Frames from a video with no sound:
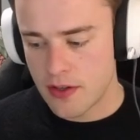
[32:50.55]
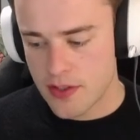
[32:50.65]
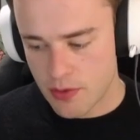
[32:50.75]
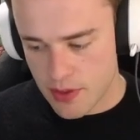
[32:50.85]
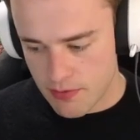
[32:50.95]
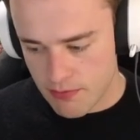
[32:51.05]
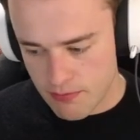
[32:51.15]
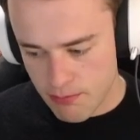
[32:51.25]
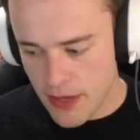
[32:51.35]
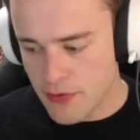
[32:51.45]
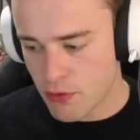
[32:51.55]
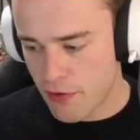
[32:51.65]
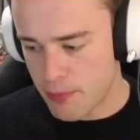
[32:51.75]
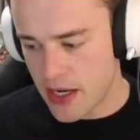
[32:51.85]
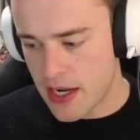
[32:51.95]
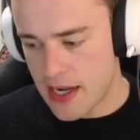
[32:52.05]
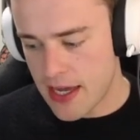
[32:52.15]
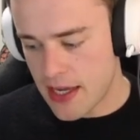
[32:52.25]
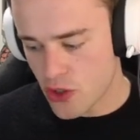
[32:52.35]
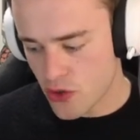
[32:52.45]
so it buffs Riftbind,
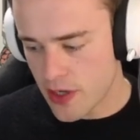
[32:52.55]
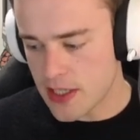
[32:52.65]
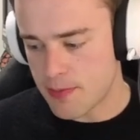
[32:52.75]
and it triggers